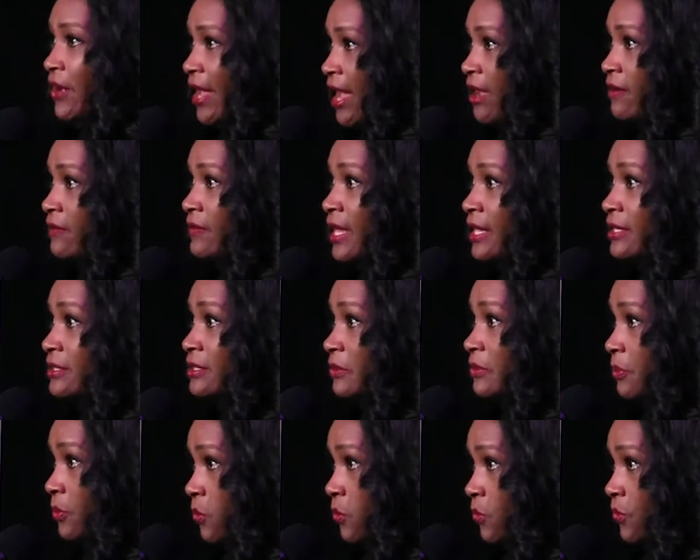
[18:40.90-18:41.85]
have that
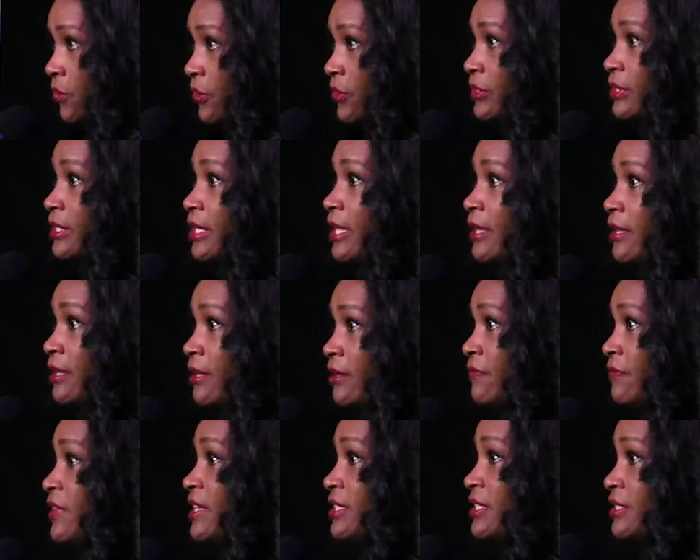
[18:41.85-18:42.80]
support
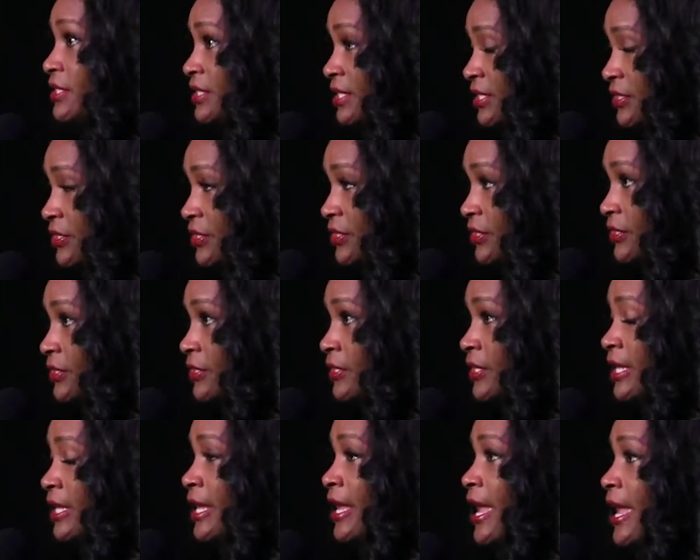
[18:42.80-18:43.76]
of in-center.
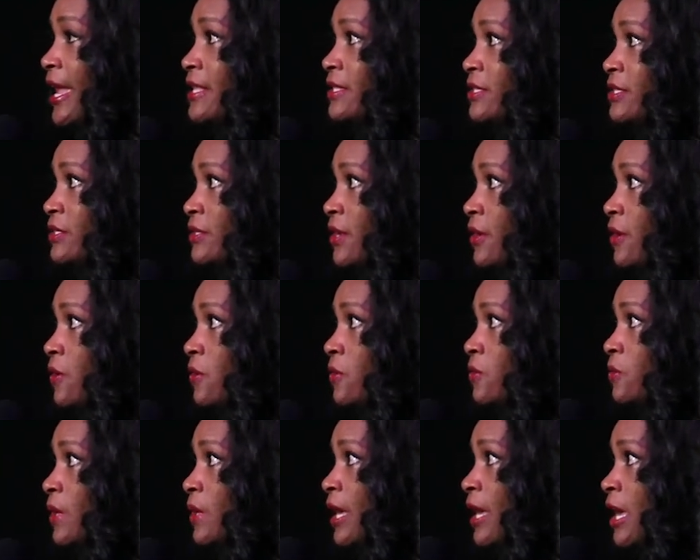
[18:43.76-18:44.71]
And
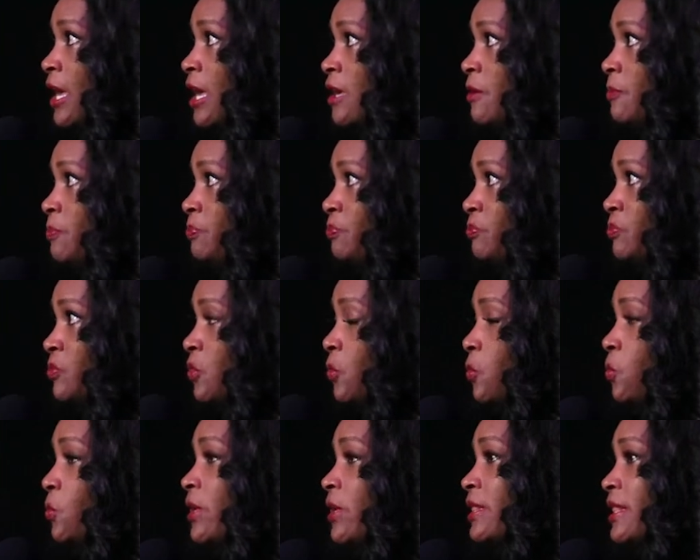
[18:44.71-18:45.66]
so
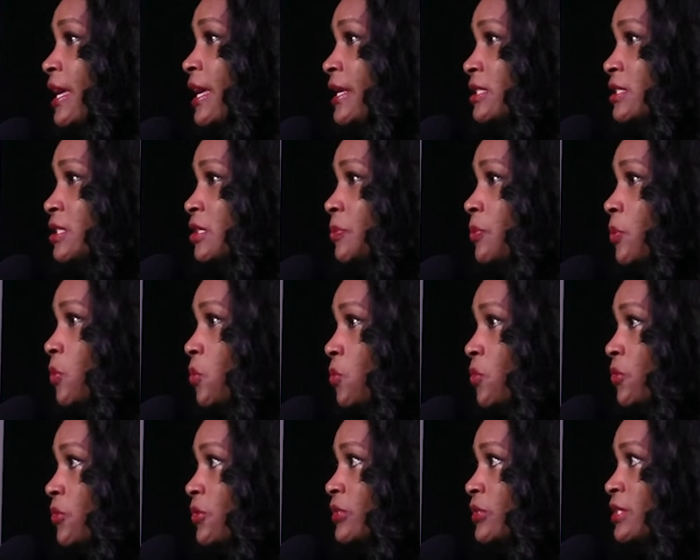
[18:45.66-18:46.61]
with that
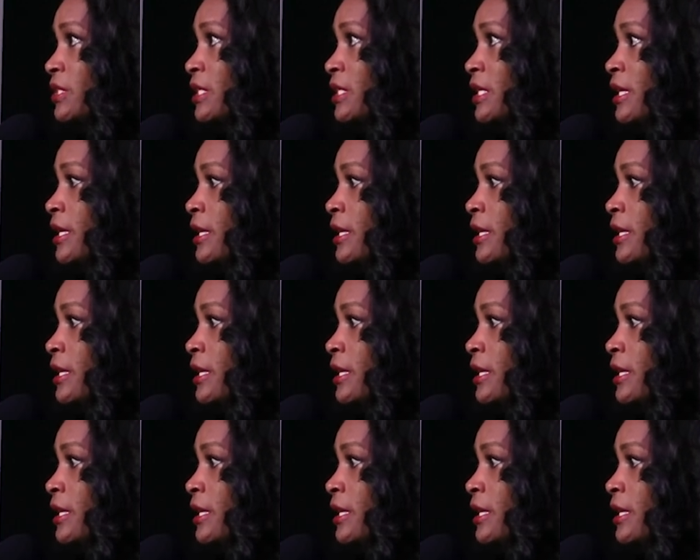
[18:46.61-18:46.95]
support,